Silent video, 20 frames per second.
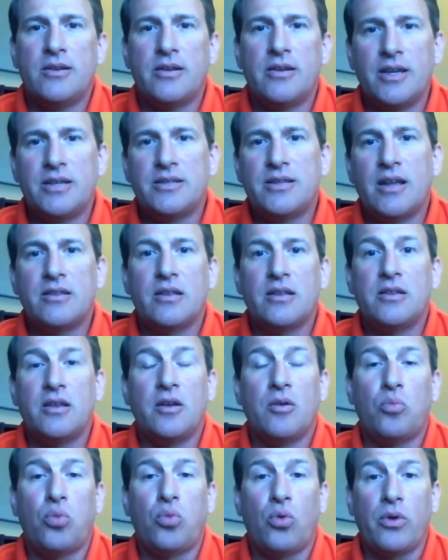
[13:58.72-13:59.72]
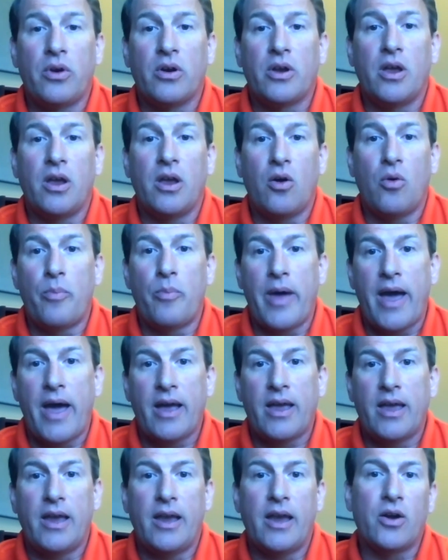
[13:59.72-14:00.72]
to the extent that the employer can go
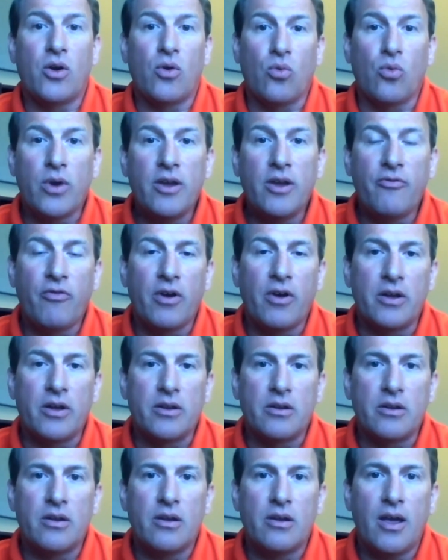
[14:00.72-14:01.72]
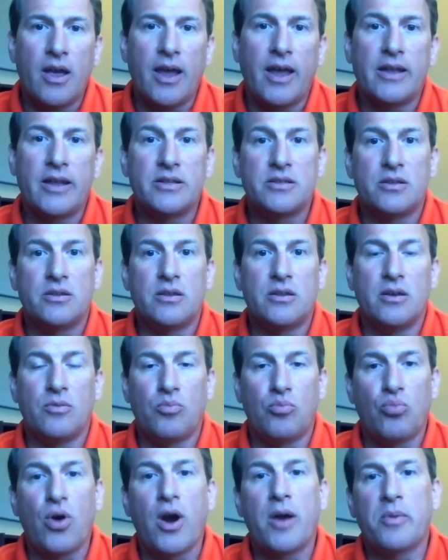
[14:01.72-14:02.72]
back and get a refund against
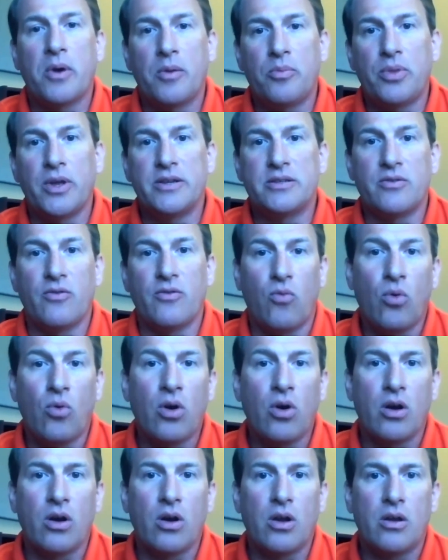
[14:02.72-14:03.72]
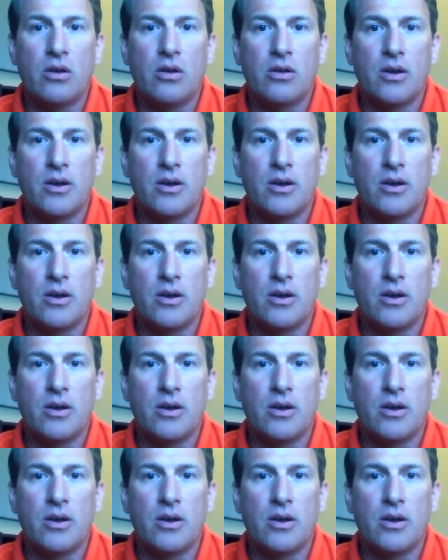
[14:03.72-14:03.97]
the primary place of work